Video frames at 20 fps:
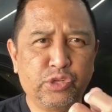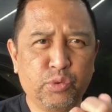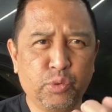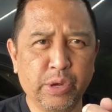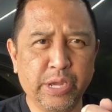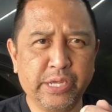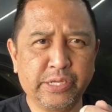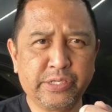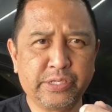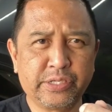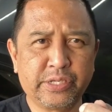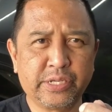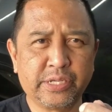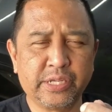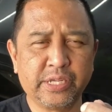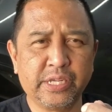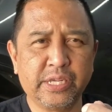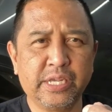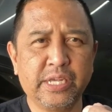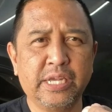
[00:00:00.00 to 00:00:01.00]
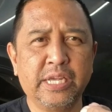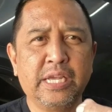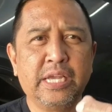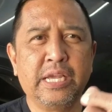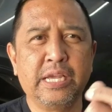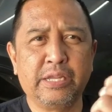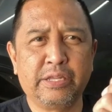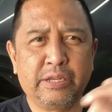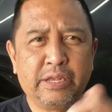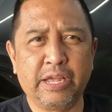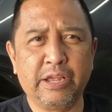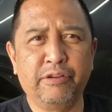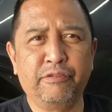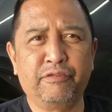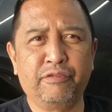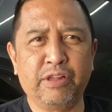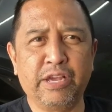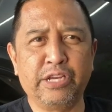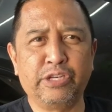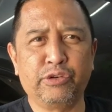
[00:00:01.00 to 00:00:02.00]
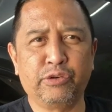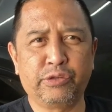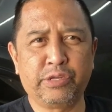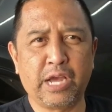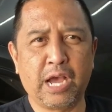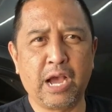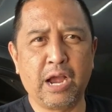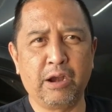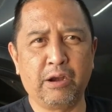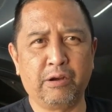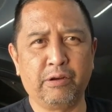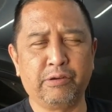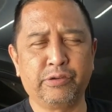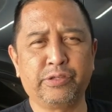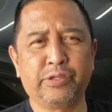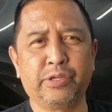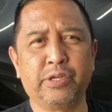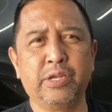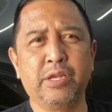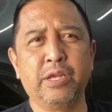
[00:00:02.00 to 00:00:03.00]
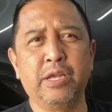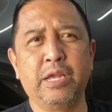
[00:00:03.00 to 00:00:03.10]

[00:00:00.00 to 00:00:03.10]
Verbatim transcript: twist to inflate your tires.